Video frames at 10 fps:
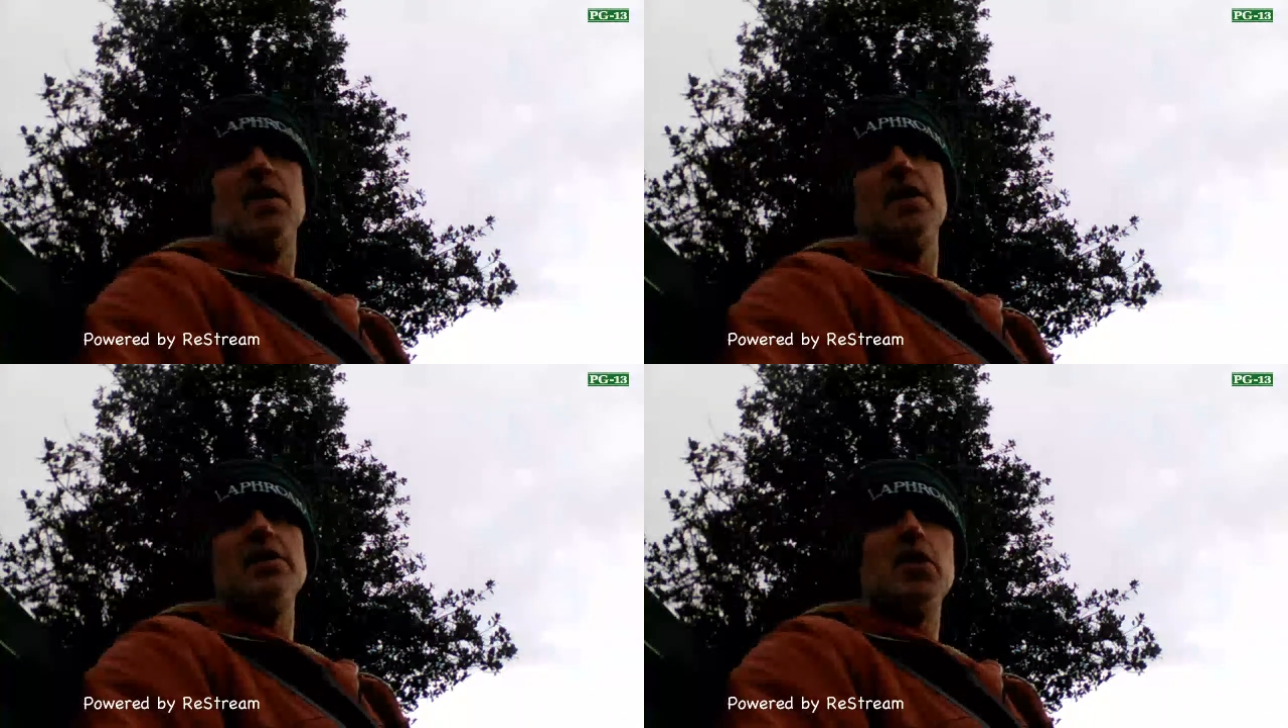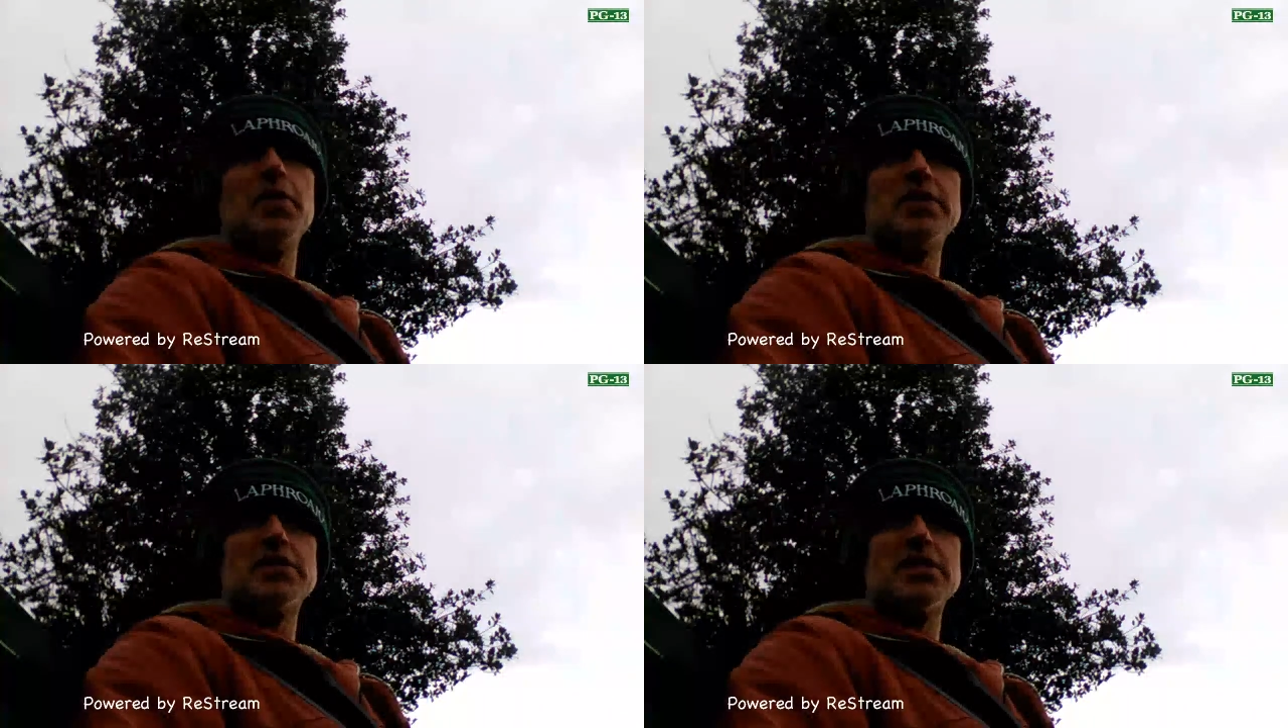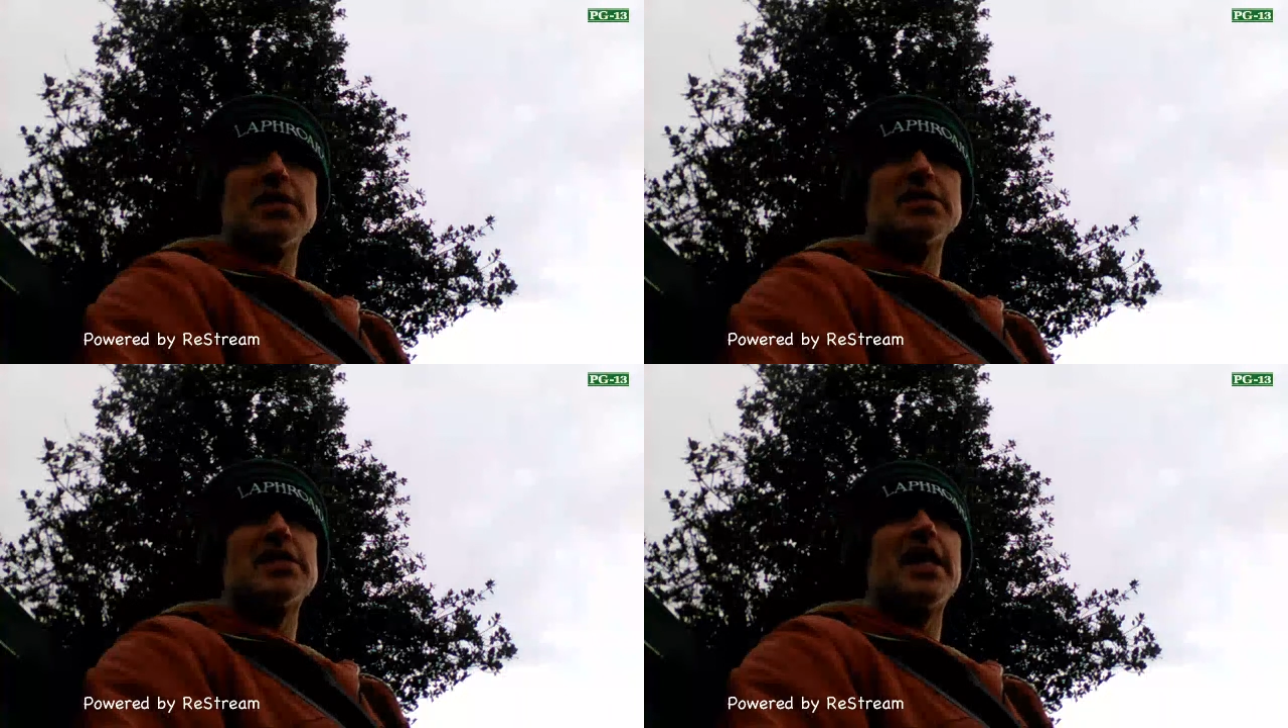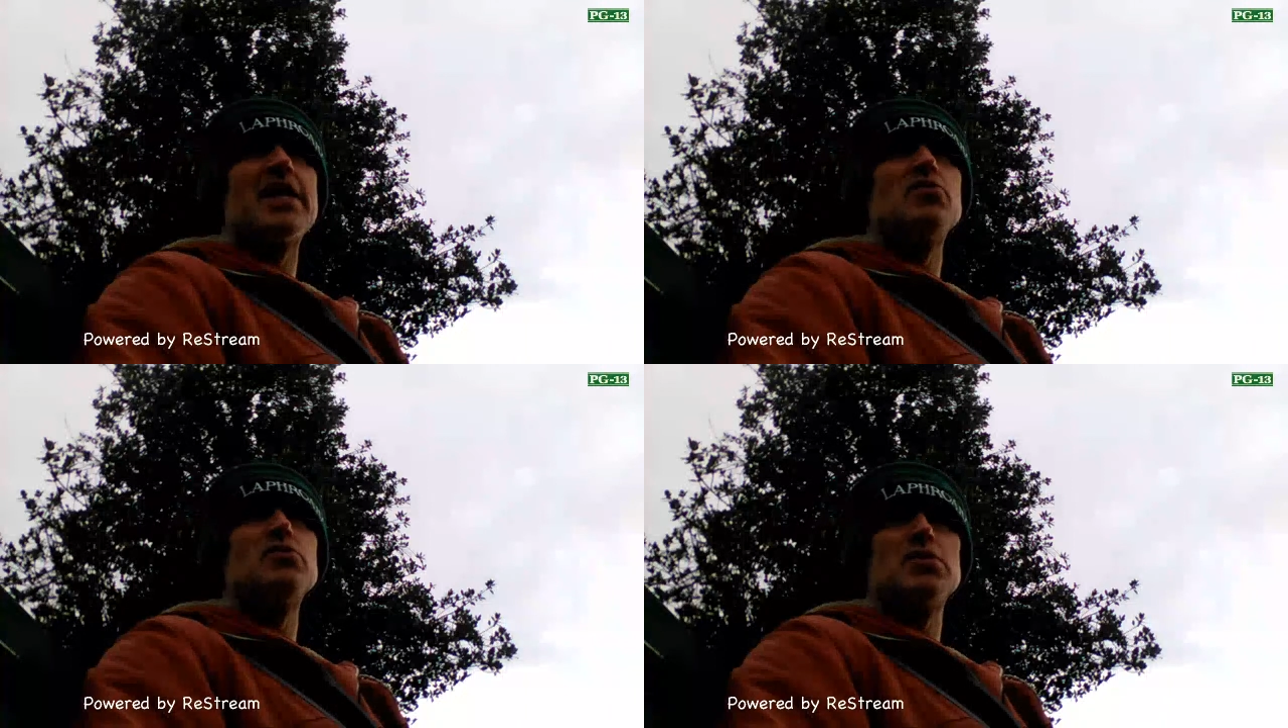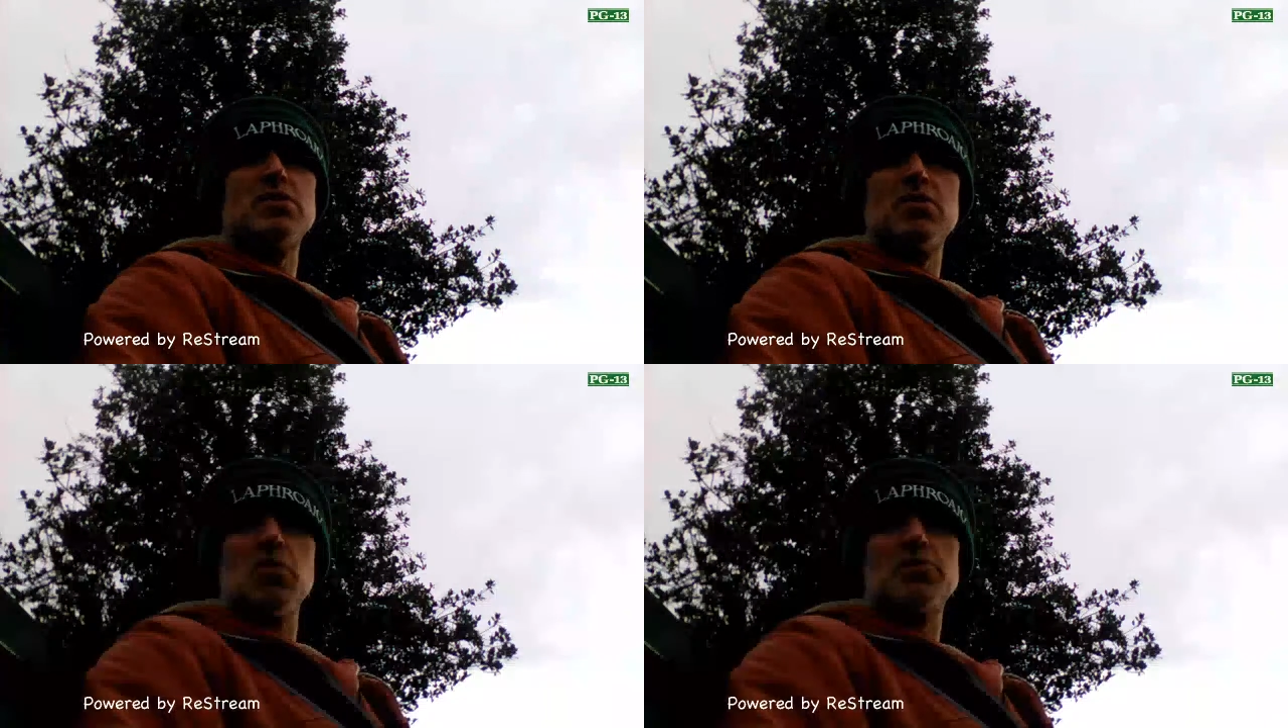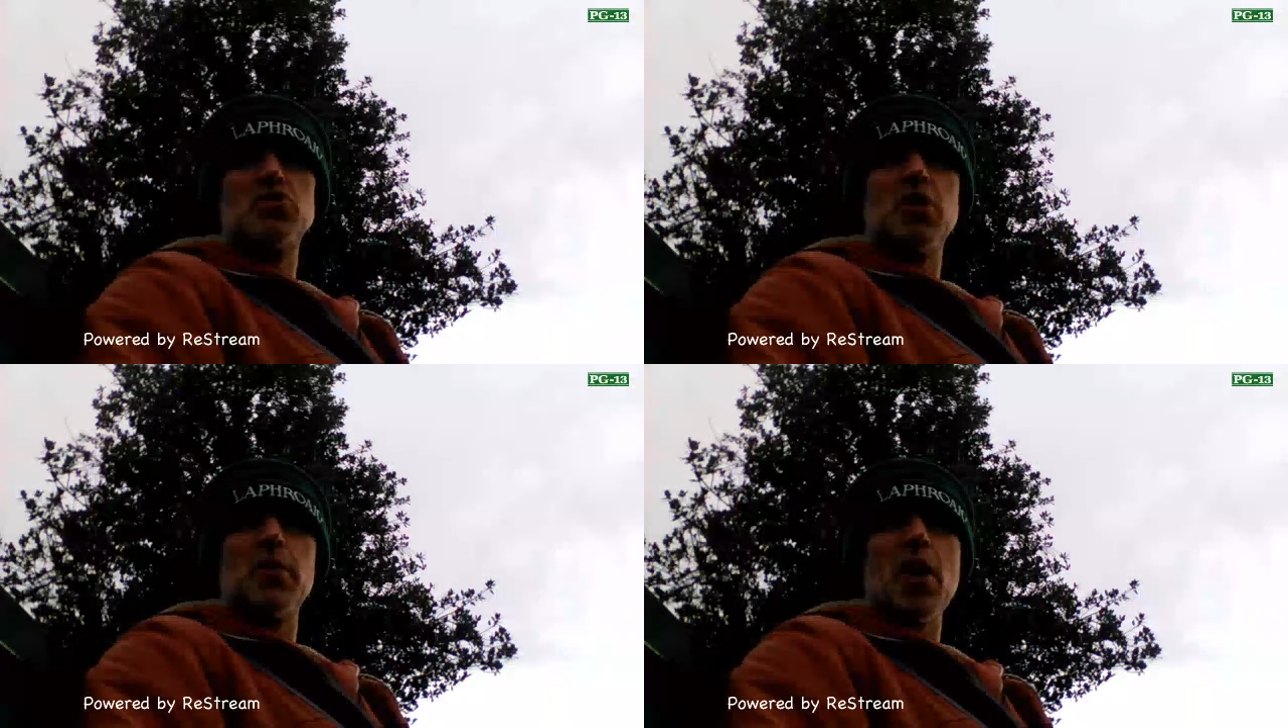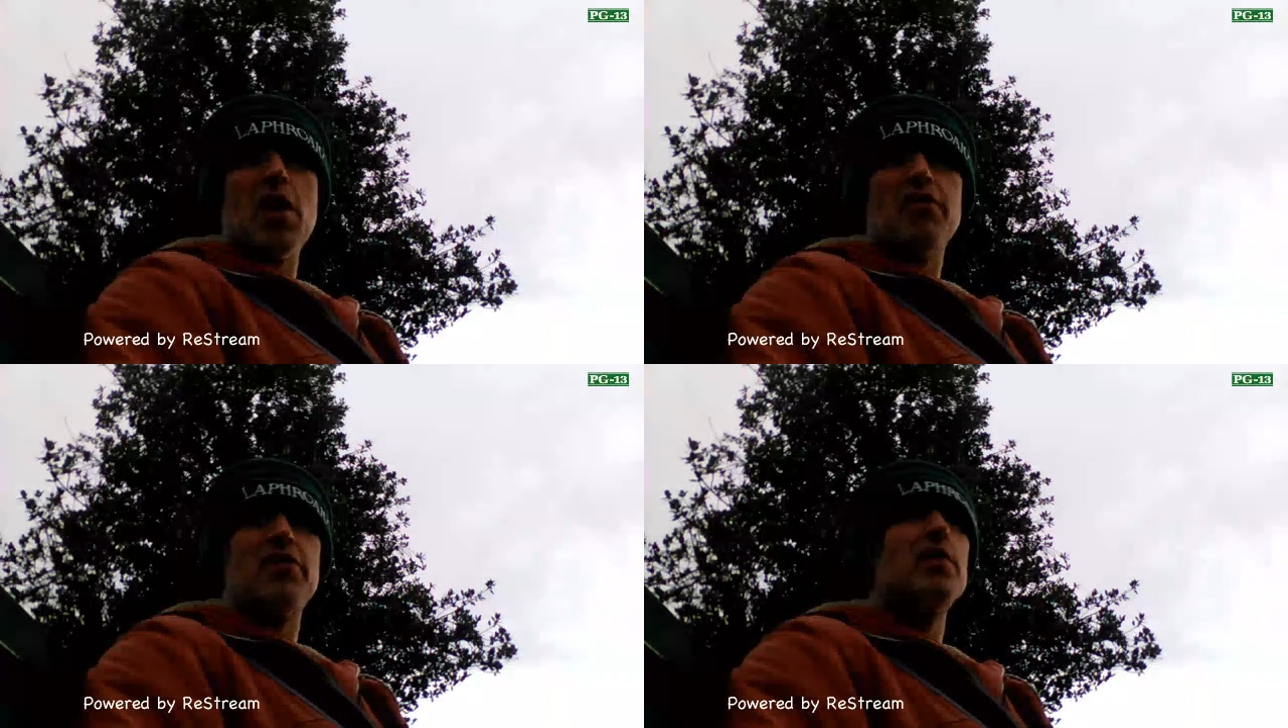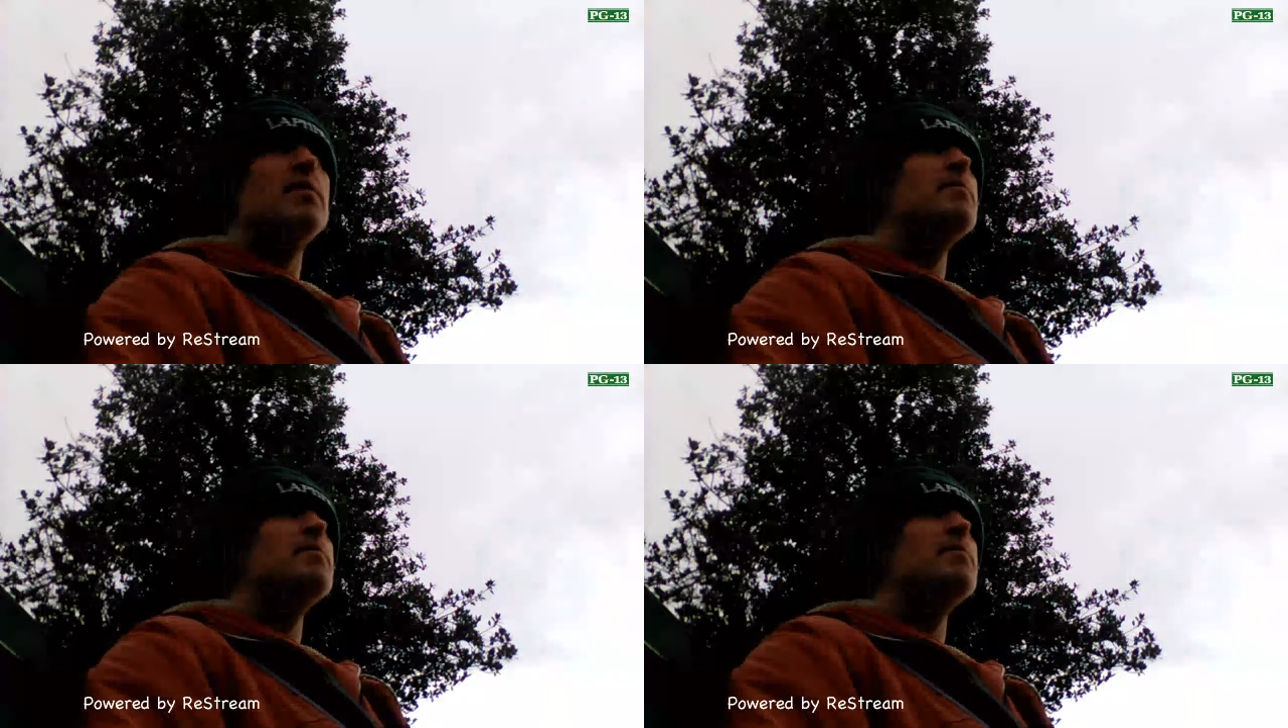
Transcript: "Are you going today? Do you want to drop me off?"